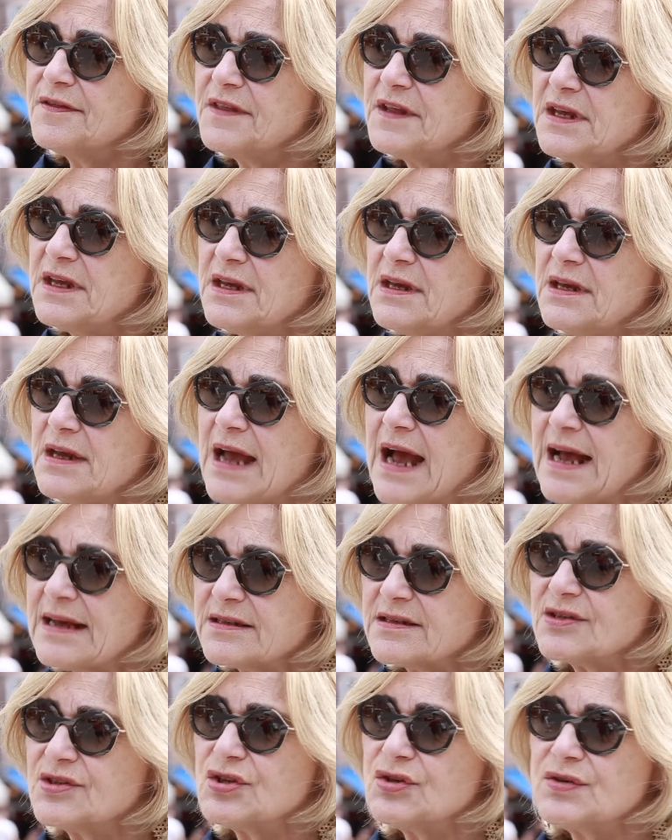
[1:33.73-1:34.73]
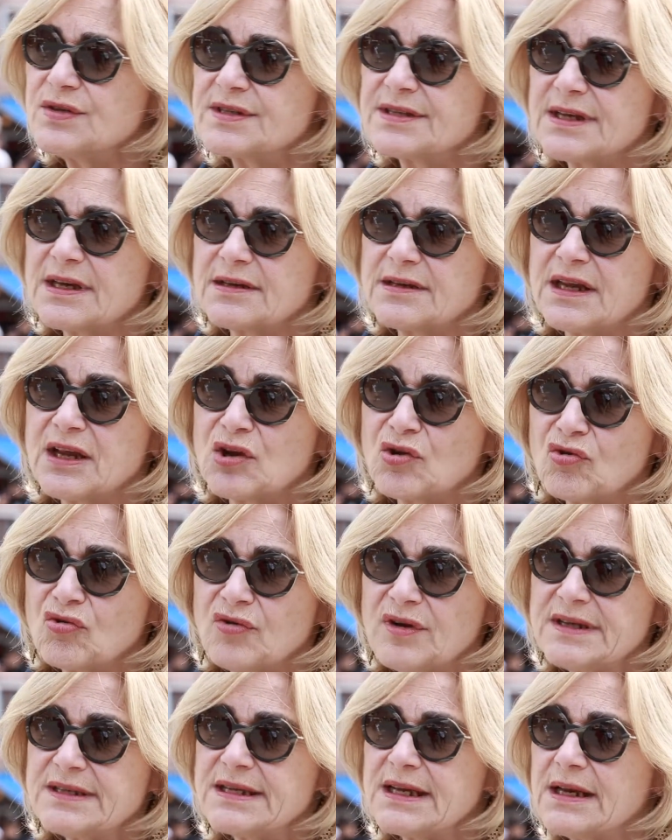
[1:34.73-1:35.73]
the attitudes that
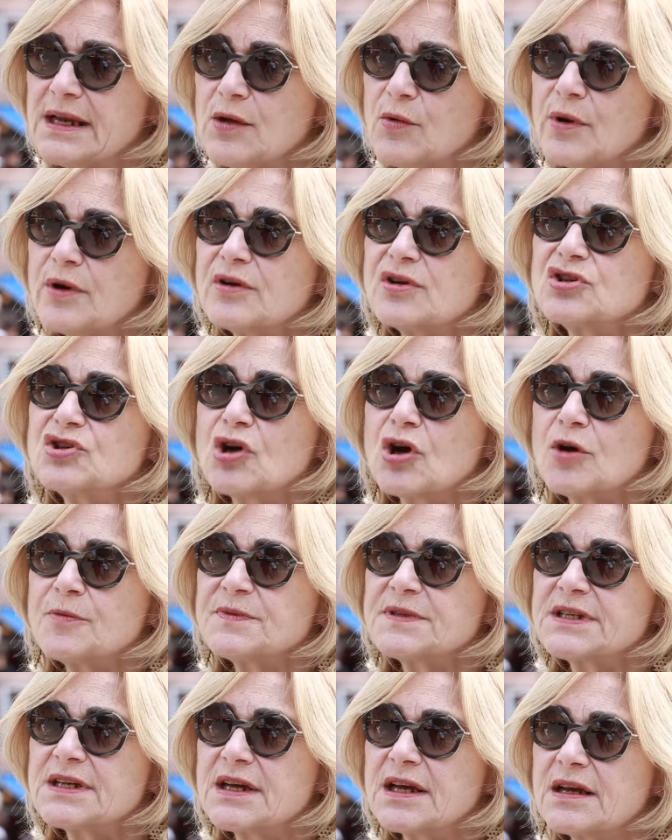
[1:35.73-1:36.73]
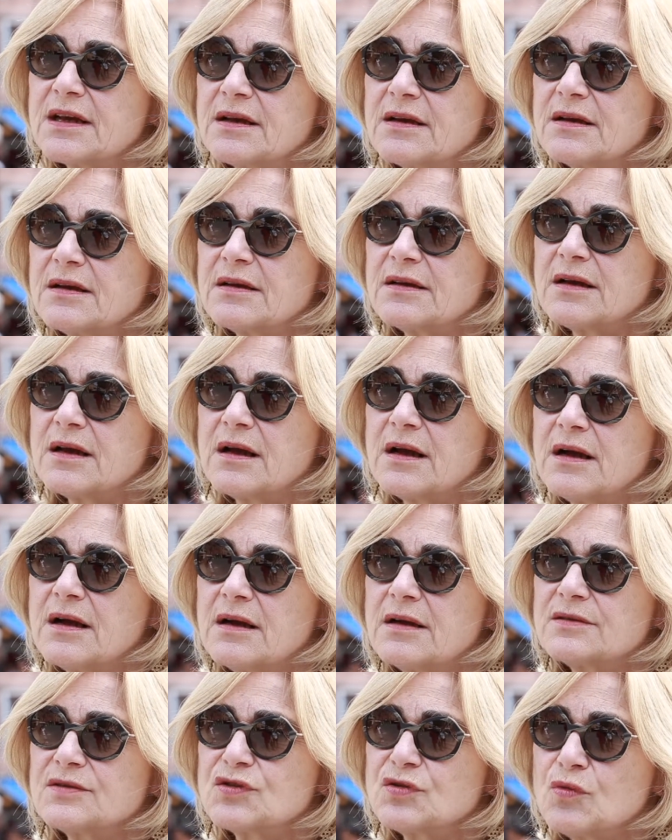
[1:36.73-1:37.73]
increasingly we're adopting
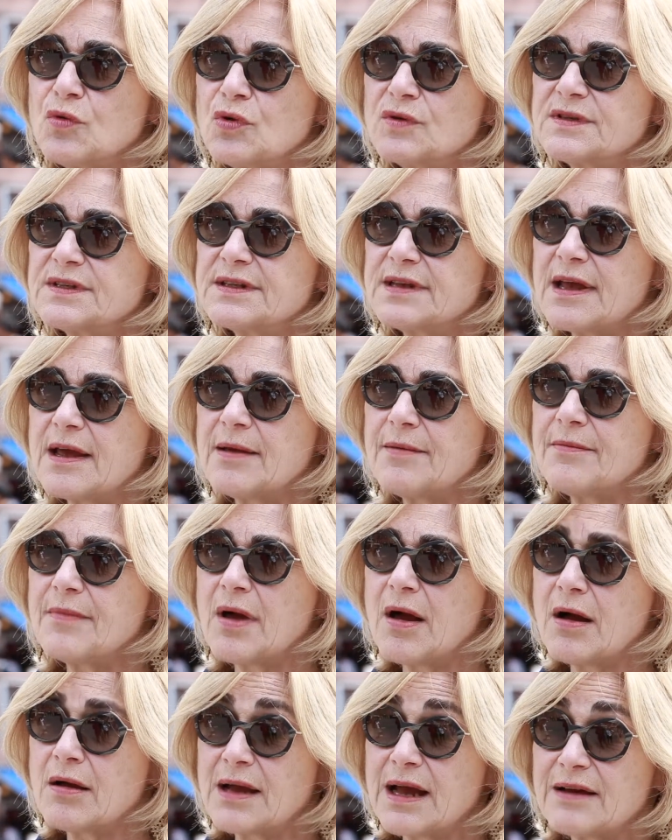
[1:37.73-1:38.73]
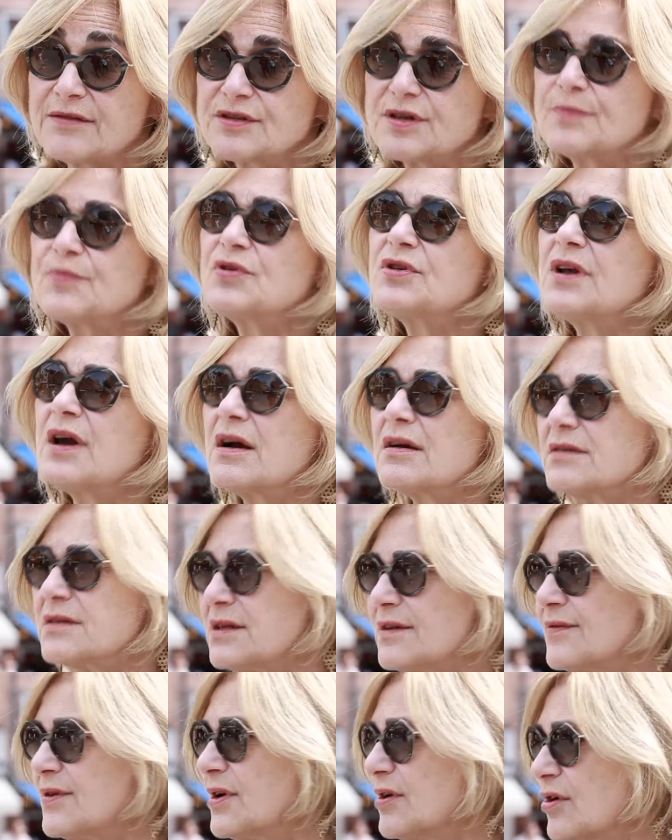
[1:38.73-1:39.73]
towards them are
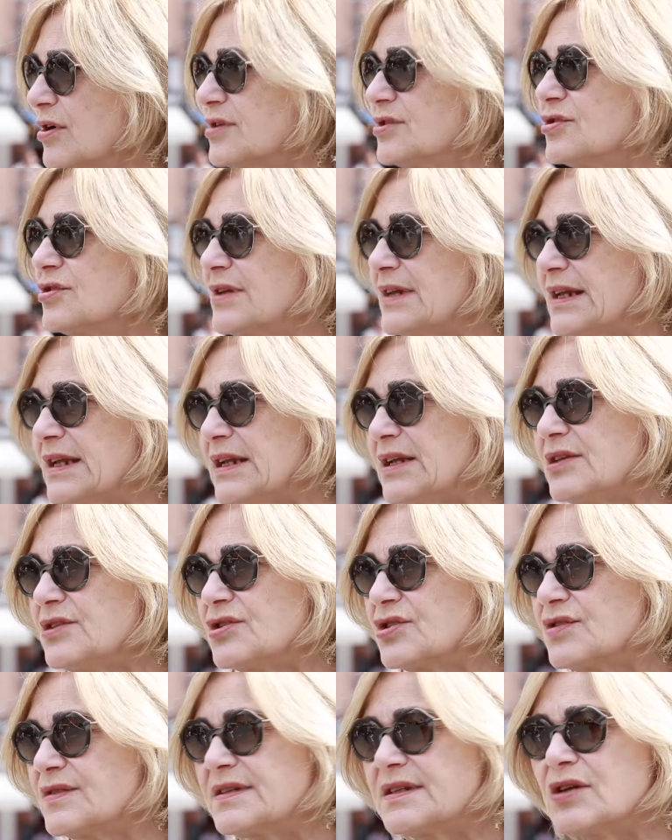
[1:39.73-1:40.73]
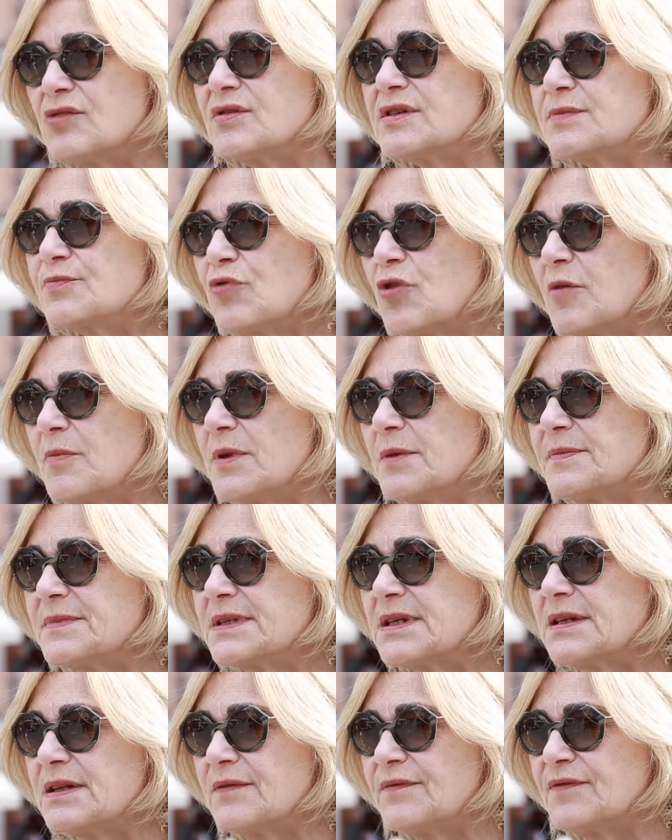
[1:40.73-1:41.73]
counterproductive and are going to lead to serious
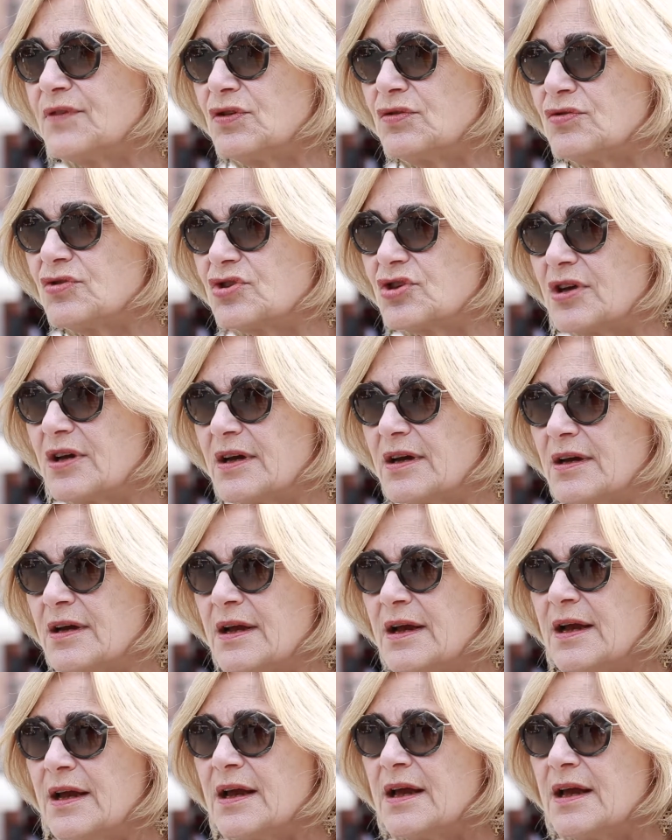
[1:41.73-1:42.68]
problems in the future.